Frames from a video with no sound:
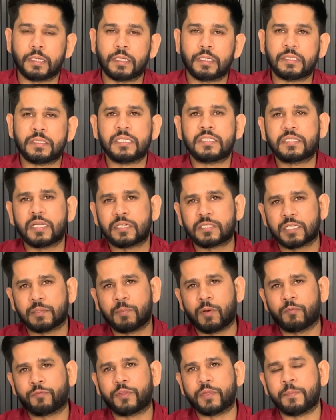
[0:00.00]
These are some
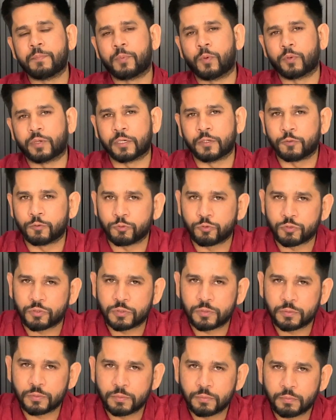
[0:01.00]
of the important do's.
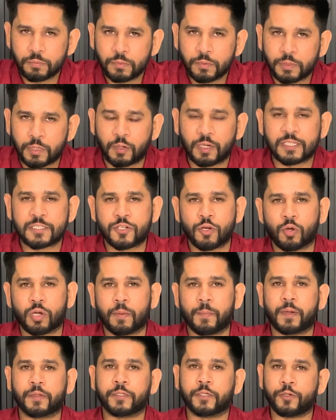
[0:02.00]
Now let's talk
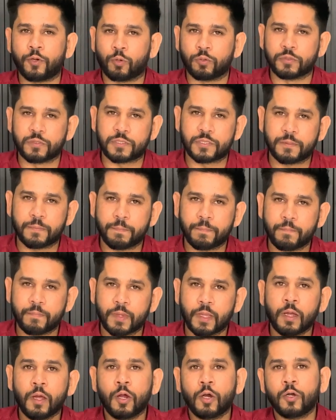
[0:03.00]
about the don'ts.
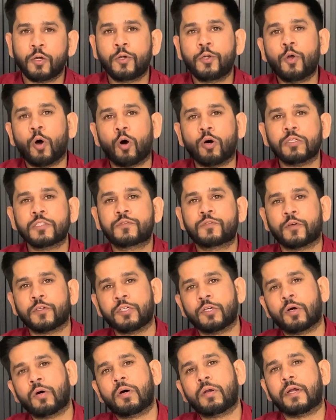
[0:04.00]
Don'ts for
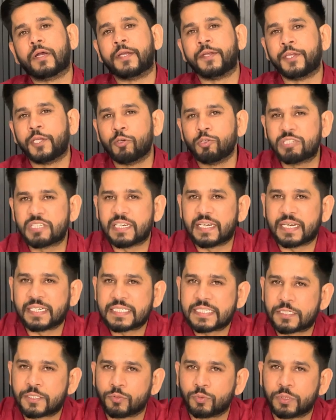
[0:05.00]
your New
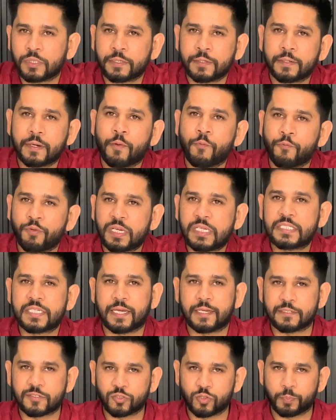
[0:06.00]
Zealand Student
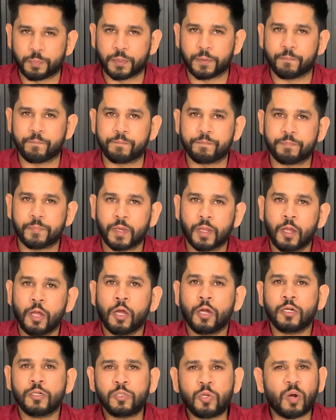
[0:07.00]
Visa SOP.
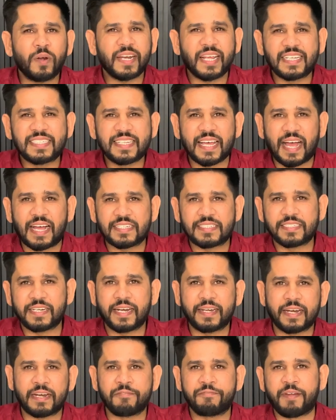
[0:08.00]
Don't
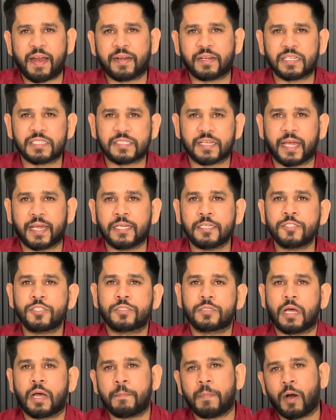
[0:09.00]
exaggerate and
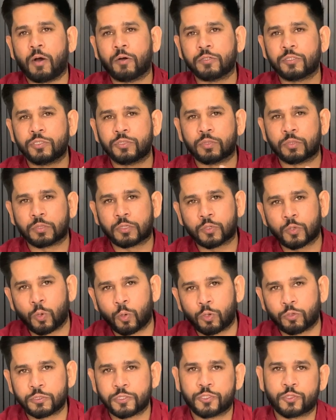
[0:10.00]
fantasize about your
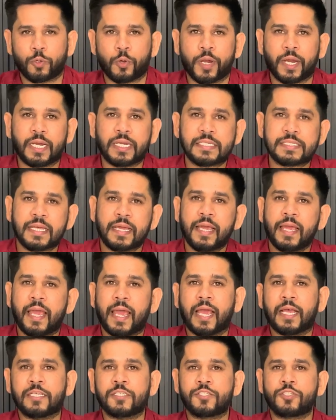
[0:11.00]
course choice
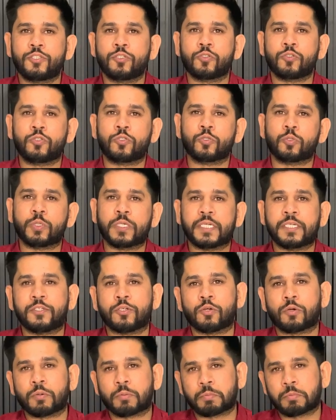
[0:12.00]
as you do in
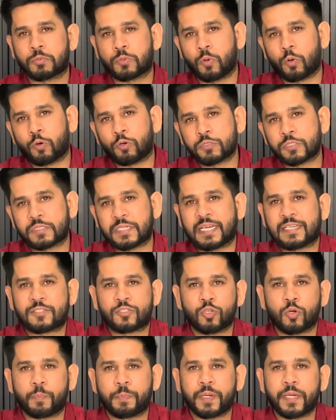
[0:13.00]
your course
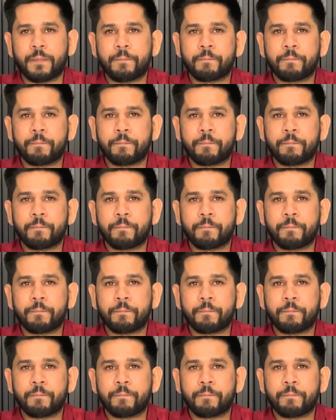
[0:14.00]
SOP.